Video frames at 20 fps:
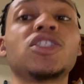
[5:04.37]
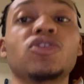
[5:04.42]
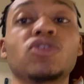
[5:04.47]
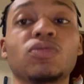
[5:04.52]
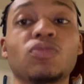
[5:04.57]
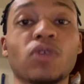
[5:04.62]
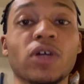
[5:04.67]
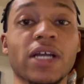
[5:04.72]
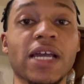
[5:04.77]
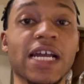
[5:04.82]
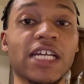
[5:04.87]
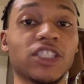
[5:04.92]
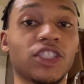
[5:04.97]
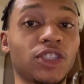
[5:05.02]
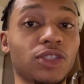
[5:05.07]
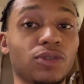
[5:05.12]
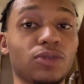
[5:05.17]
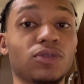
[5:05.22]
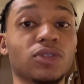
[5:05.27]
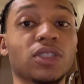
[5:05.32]
used more
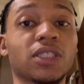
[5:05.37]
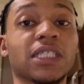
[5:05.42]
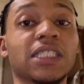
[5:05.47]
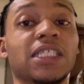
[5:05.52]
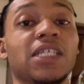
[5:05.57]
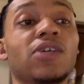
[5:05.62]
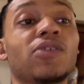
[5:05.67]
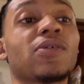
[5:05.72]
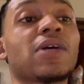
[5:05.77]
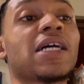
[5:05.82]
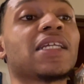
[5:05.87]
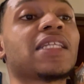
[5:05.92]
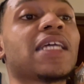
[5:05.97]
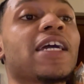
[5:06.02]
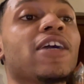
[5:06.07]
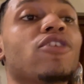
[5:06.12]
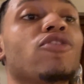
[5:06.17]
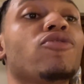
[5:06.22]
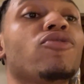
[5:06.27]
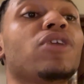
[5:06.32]
cashews because it don't got
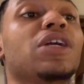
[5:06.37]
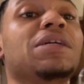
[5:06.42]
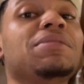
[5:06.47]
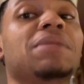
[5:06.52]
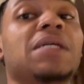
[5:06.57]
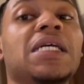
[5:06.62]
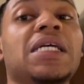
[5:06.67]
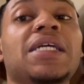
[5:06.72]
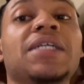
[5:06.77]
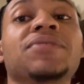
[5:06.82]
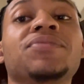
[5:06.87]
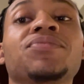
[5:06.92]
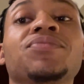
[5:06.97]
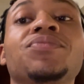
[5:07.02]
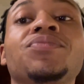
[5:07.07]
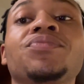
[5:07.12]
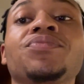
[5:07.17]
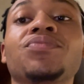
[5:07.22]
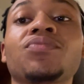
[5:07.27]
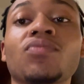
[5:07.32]
that creamy,
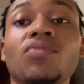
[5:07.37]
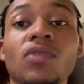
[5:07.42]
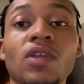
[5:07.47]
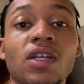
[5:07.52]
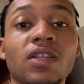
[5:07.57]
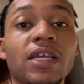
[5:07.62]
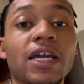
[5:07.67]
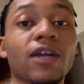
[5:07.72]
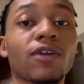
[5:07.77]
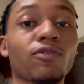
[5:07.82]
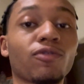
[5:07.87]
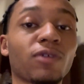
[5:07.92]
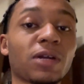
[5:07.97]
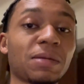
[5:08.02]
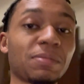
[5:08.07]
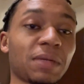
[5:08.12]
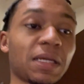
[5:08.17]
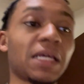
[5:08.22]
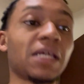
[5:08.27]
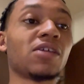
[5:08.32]
that
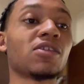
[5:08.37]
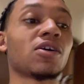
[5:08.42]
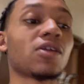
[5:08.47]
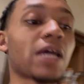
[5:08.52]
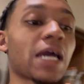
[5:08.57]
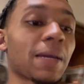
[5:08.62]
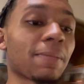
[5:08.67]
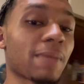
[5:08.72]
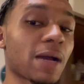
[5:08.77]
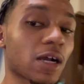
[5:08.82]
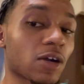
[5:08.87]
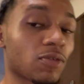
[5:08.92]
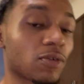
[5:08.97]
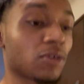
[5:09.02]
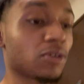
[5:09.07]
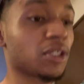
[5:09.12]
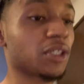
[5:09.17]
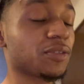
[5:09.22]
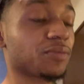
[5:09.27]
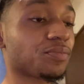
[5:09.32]
creamy, you know, like
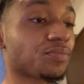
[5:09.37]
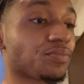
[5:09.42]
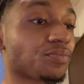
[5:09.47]
macaroni.